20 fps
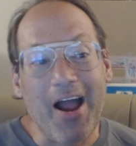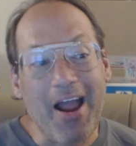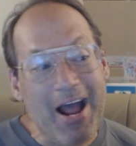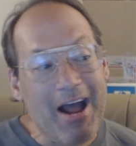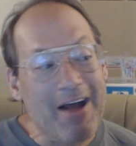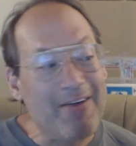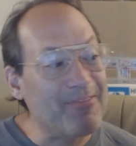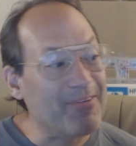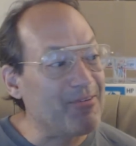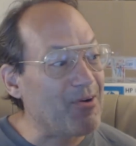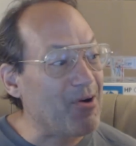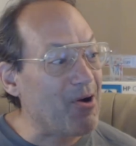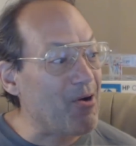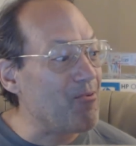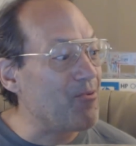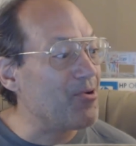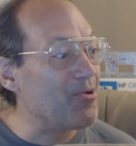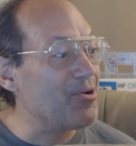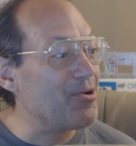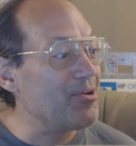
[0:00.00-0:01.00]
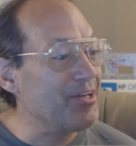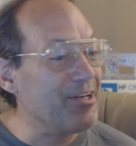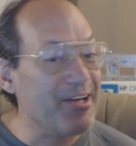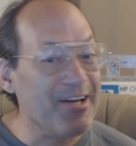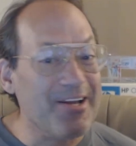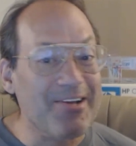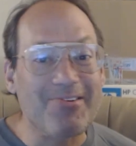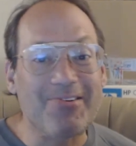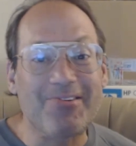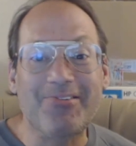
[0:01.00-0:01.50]
I have a, a,
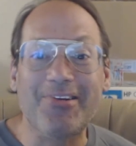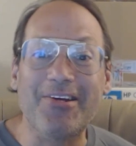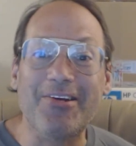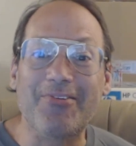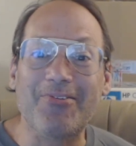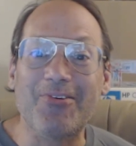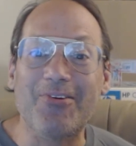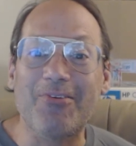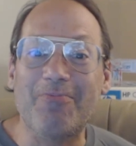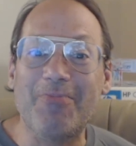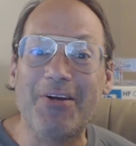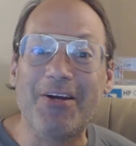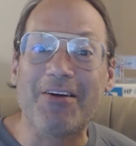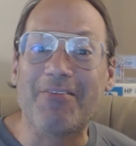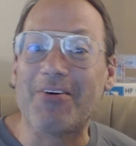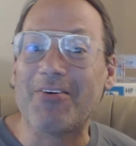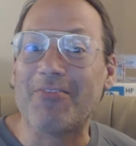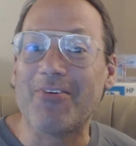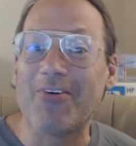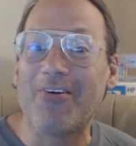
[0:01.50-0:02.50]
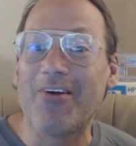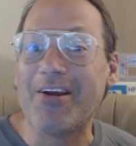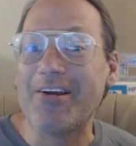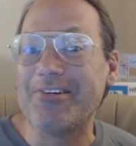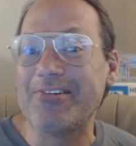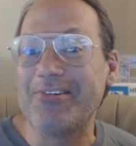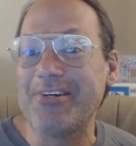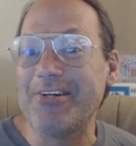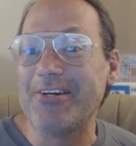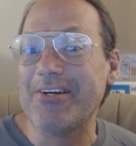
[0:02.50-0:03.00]
really interesting grouping of a
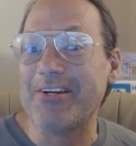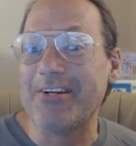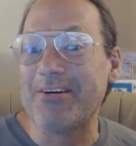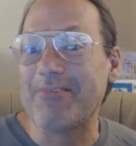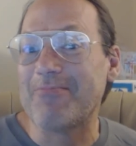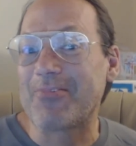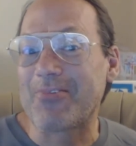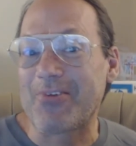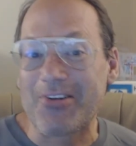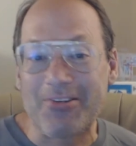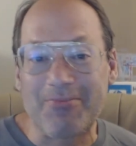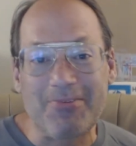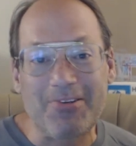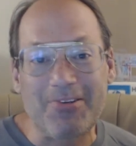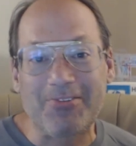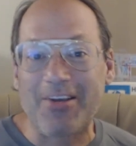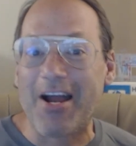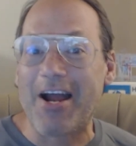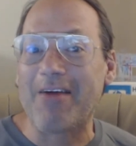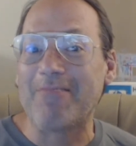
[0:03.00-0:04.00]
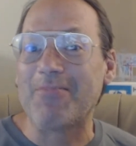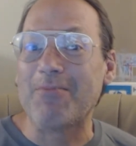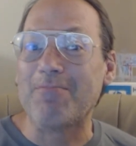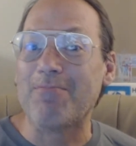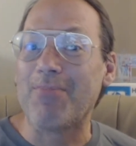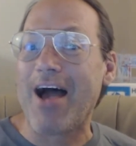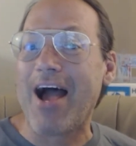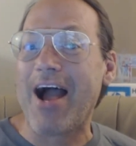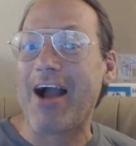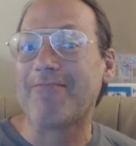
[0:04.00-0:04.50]
very she and him Christmas. I have
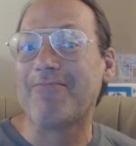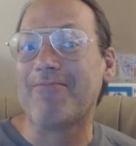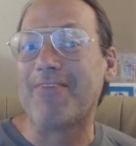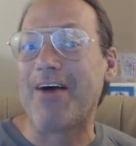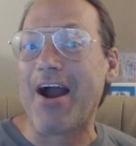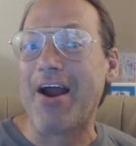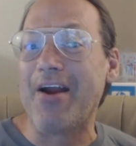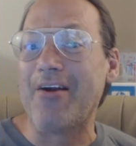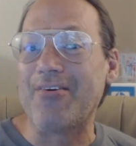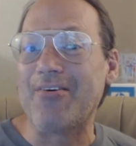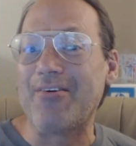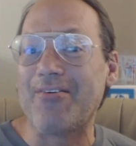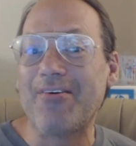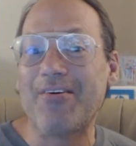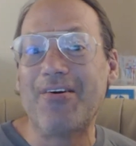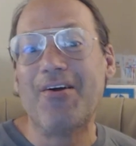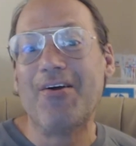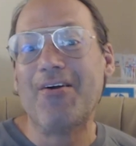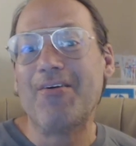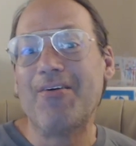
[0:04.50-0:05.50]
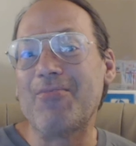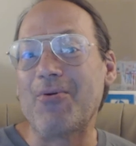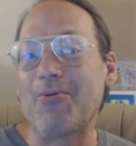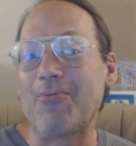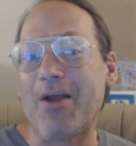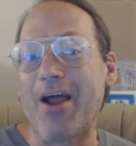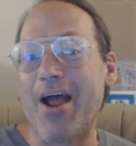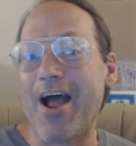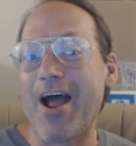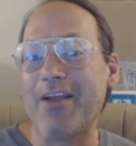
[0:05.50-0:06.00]
the black vinyl,
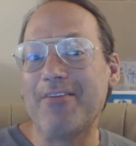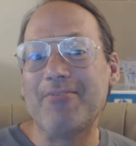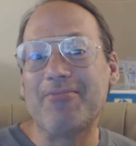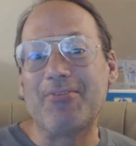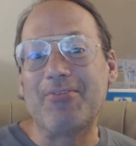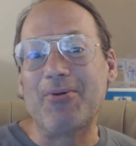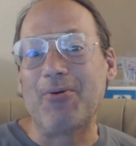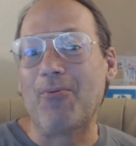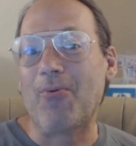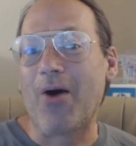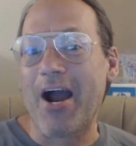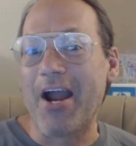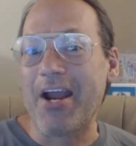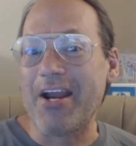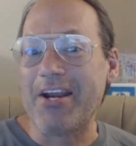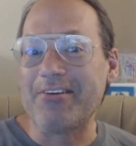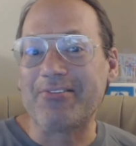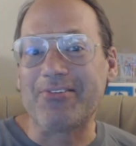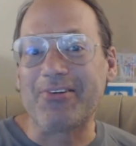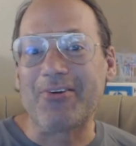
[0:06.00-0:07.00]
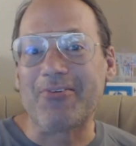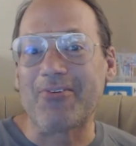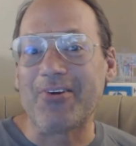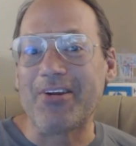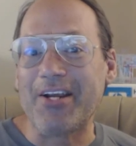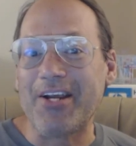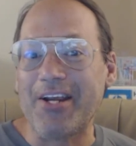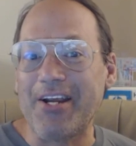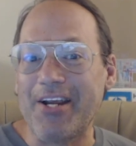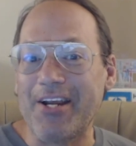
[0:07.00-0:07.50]
the red, the white, the
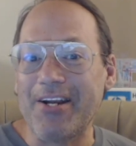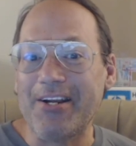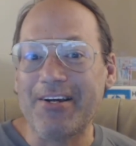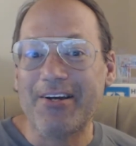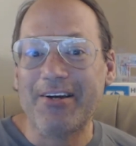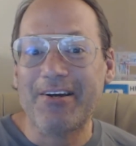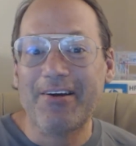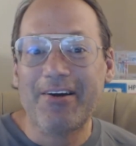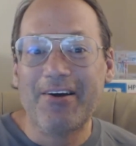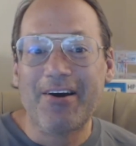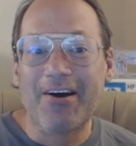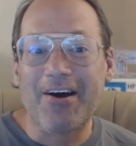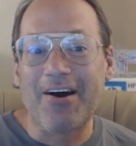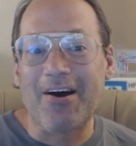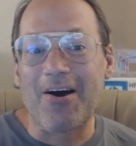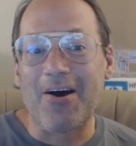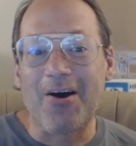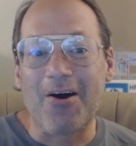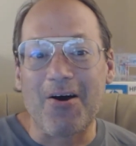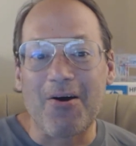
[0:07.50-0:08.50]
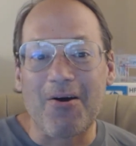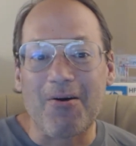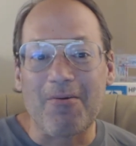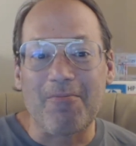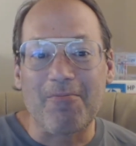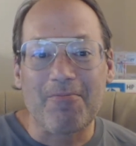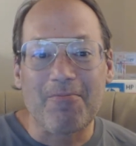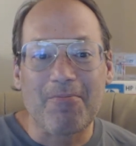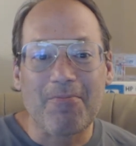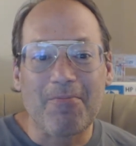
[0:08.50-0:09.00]
green,
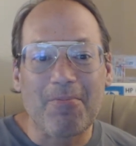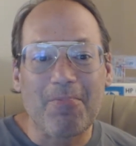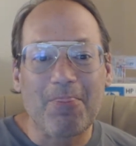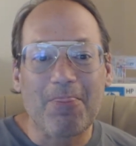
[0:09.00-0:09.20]
um,